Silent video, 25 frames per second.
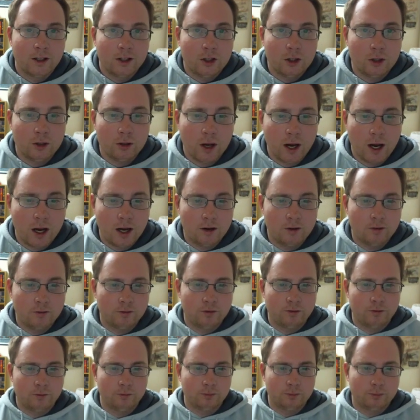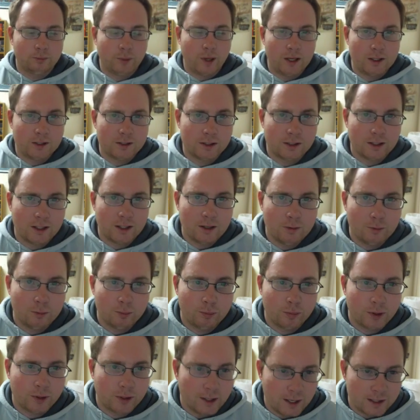You have basically
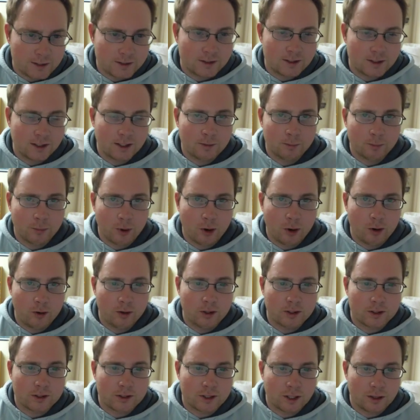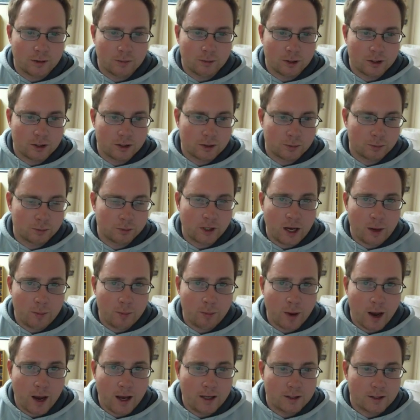plastic components that have been spray
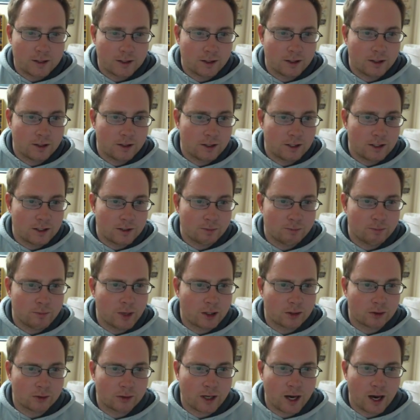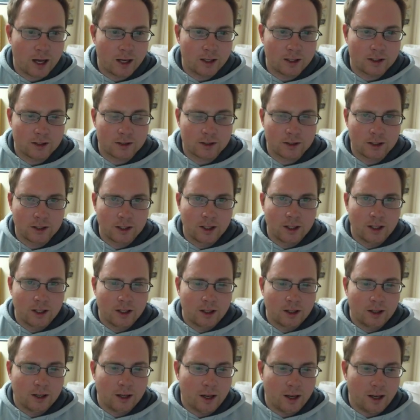painted in these metal colors.
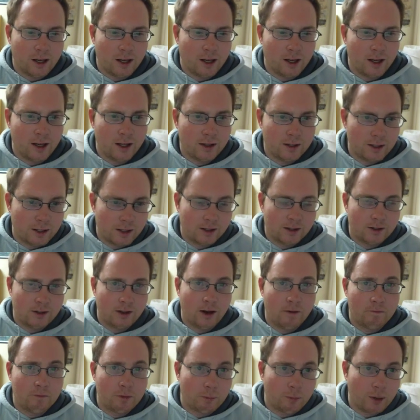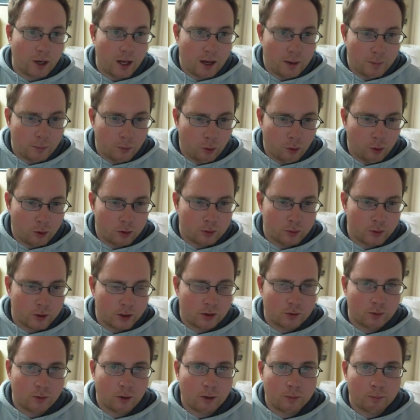And then you have the player boards,
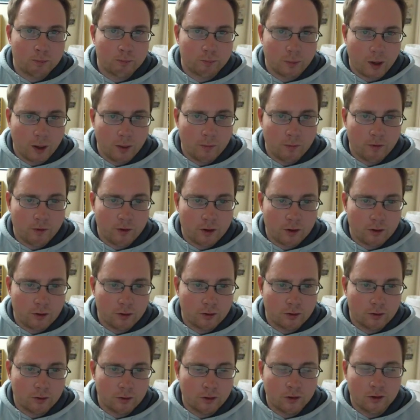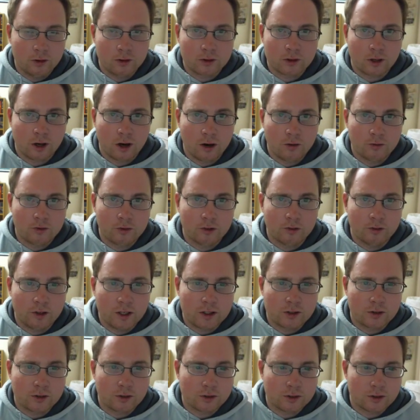which one bump and you'll lose half your
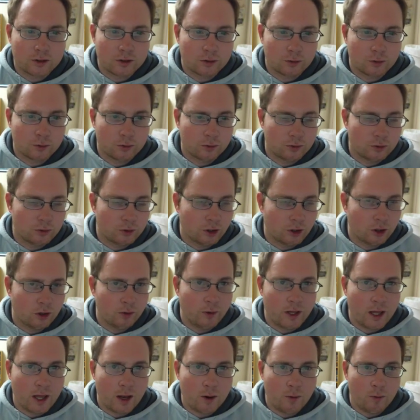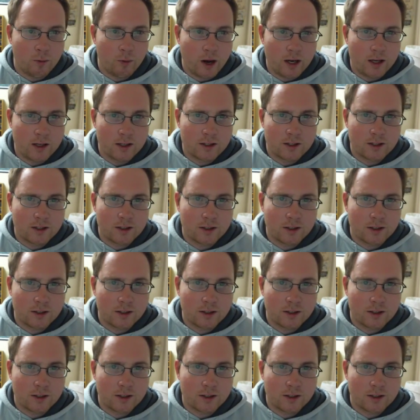resources or know where they went.